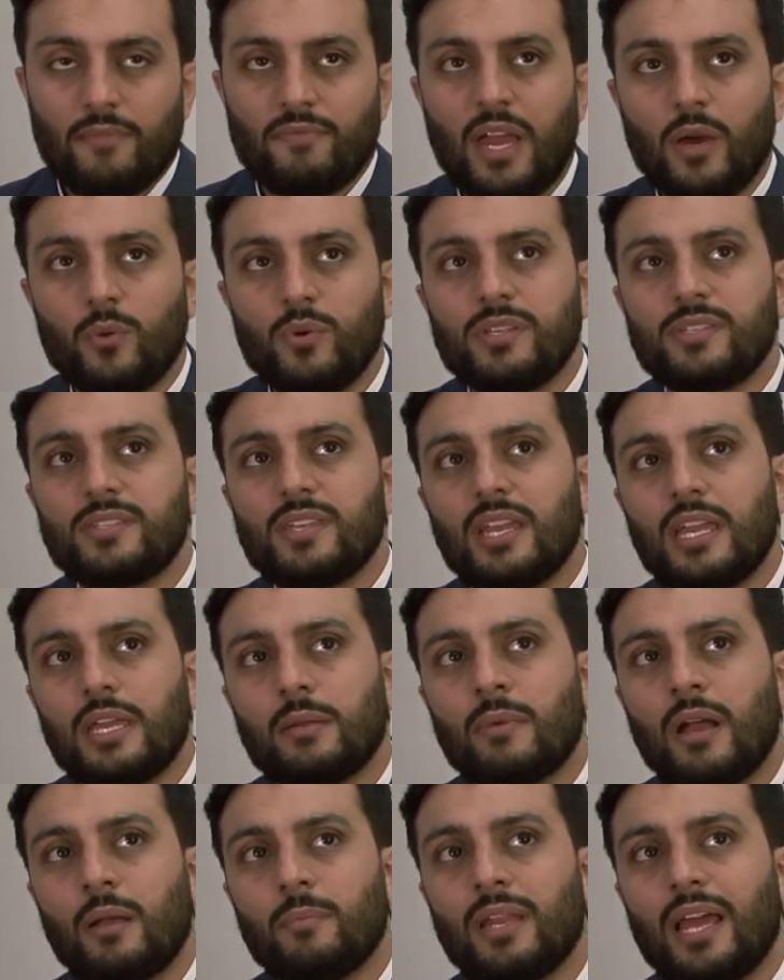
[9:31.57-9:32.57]
That we say
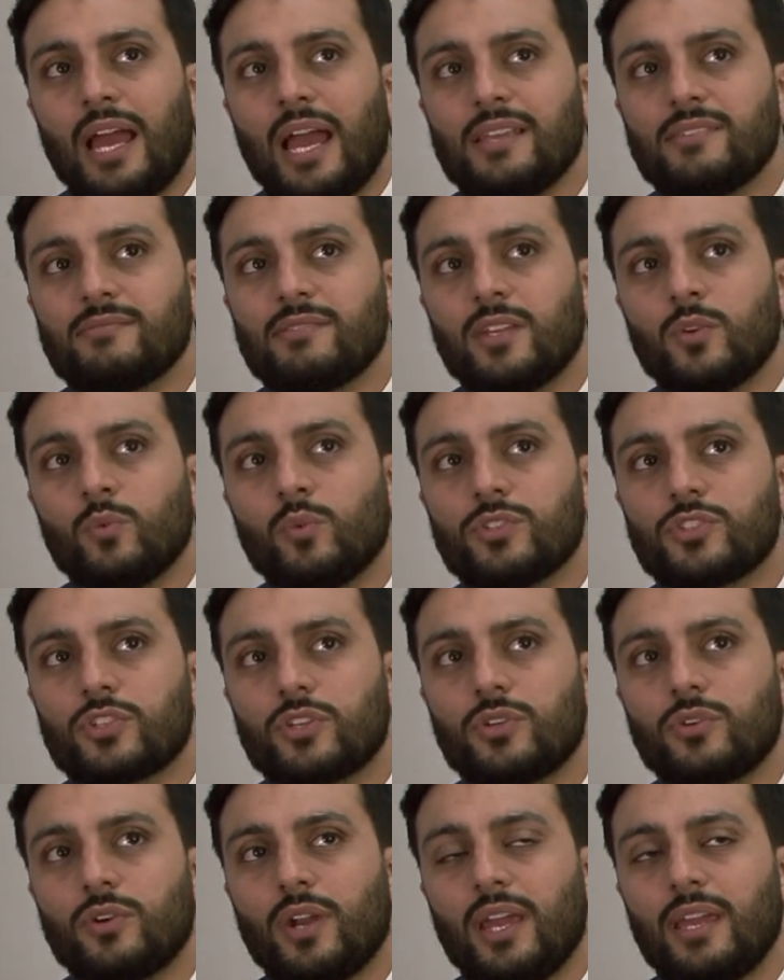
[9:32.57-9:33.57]
Imam al-Hasan was
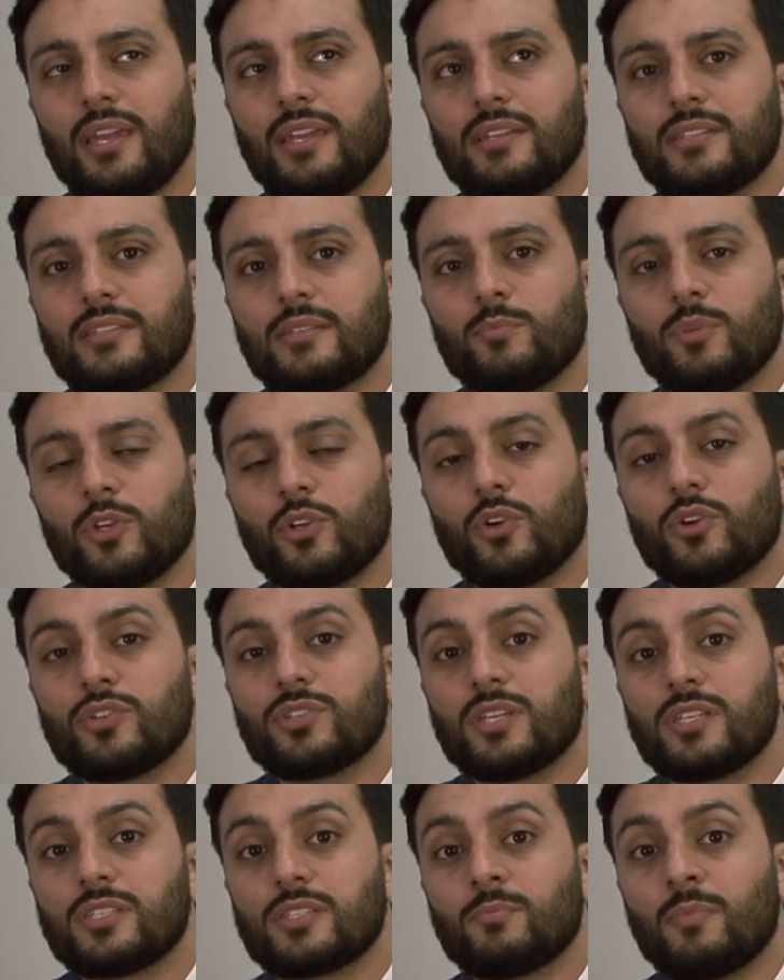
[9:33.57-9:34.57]
great
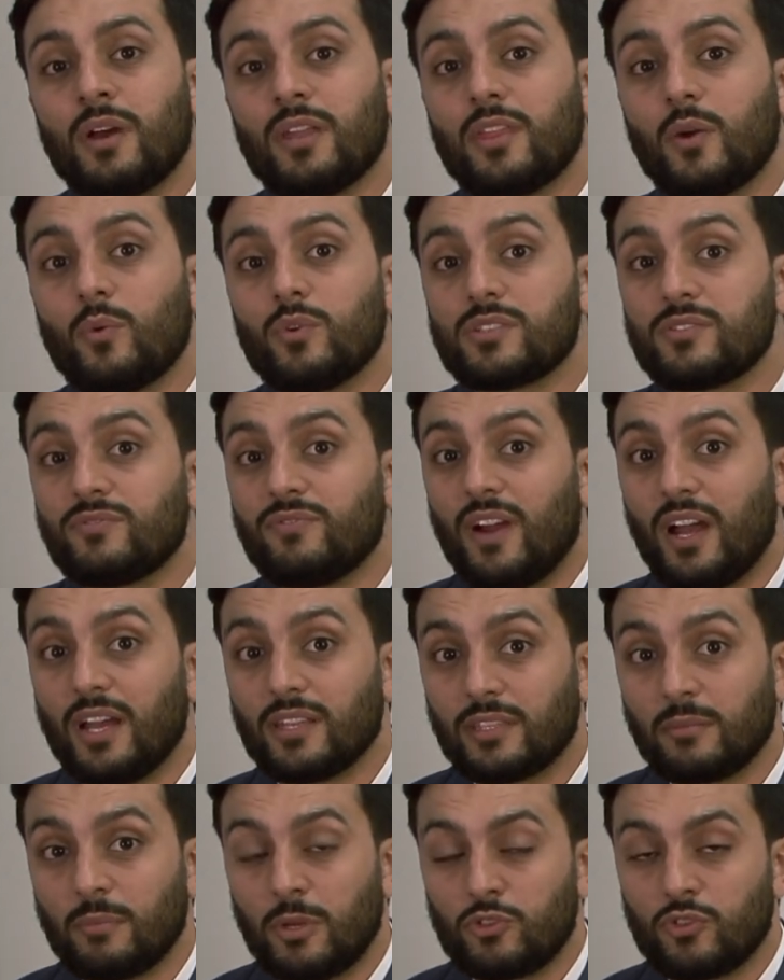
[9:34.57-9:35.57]
because his mother was
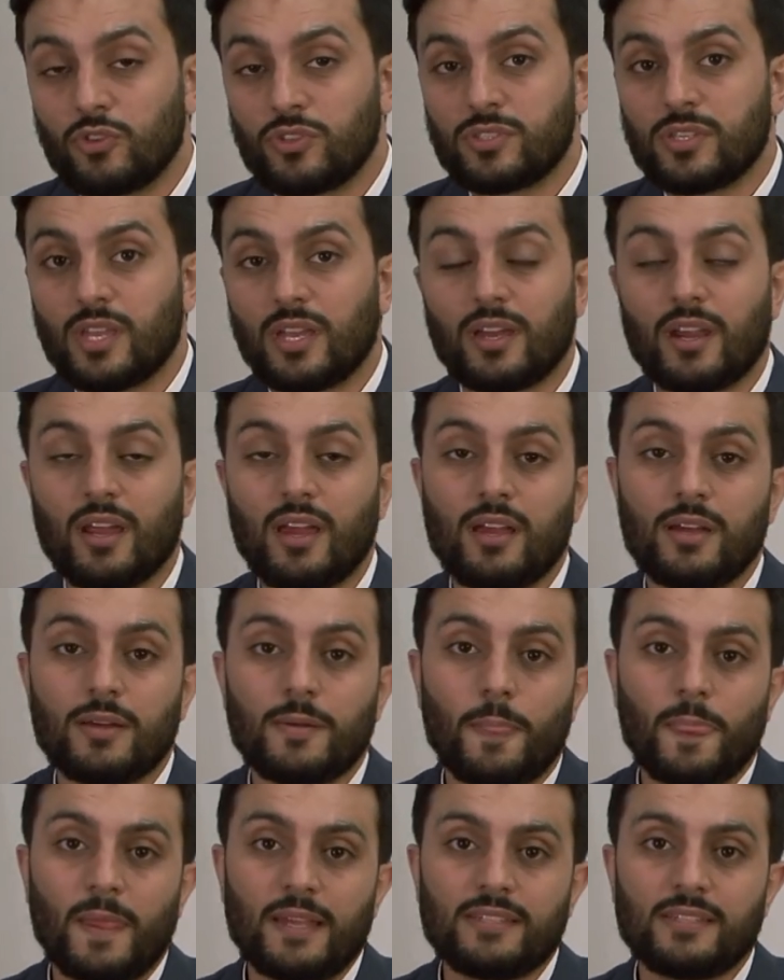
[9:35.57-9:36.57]
Fatima al-Zahra,
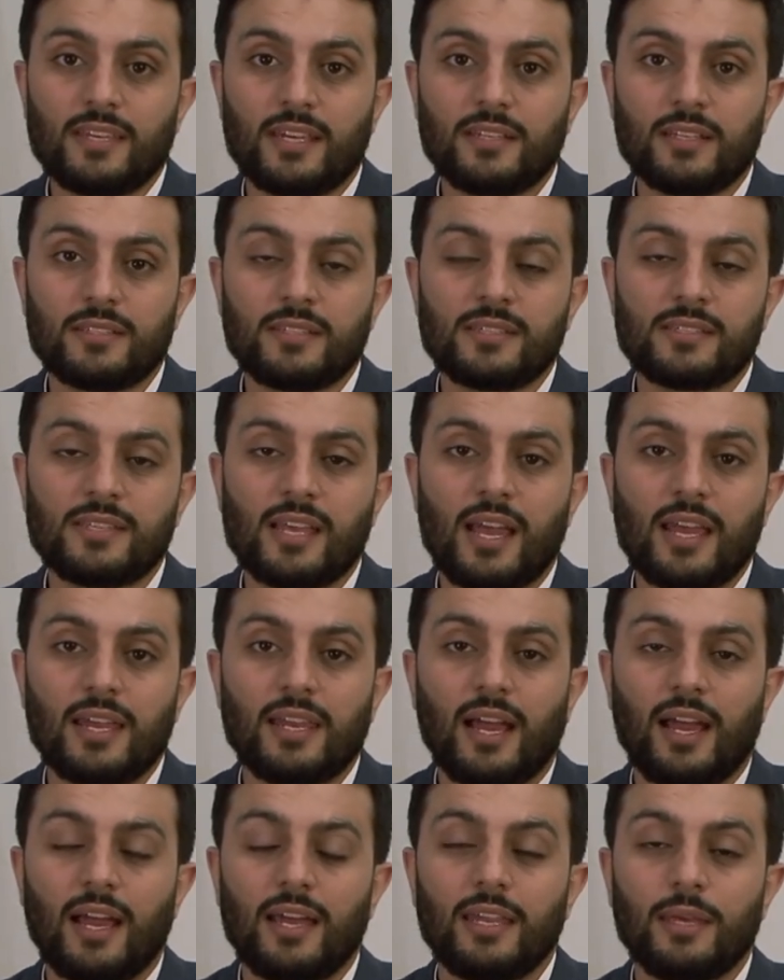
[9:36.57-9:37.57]
Sayyidat Nisa
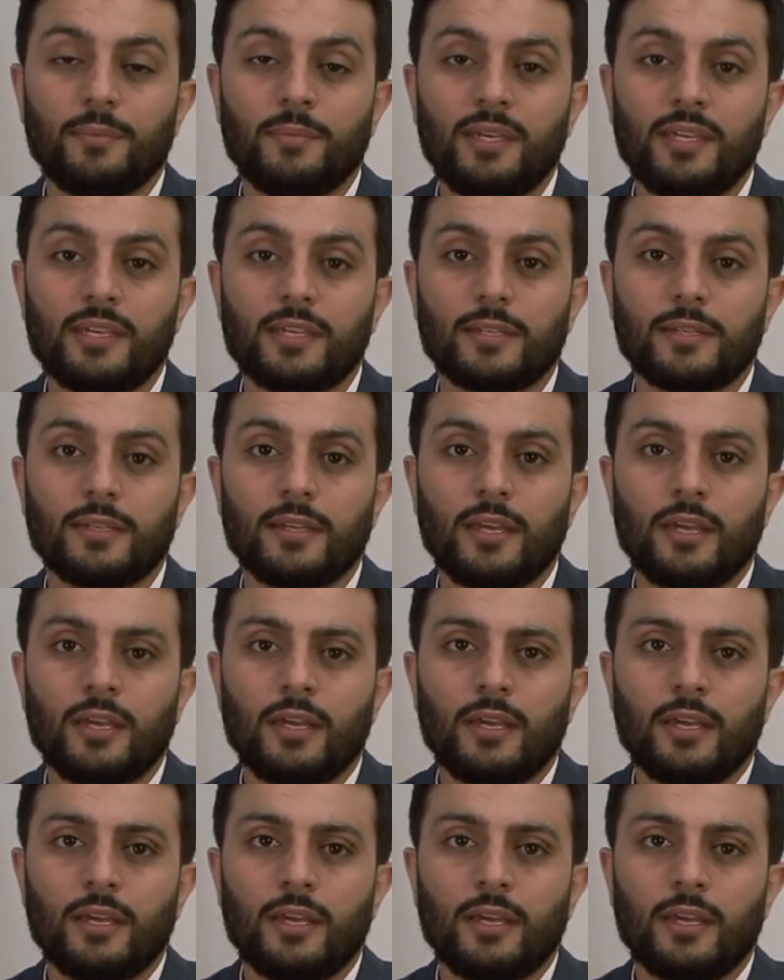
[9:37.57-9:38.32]
al-Alameen.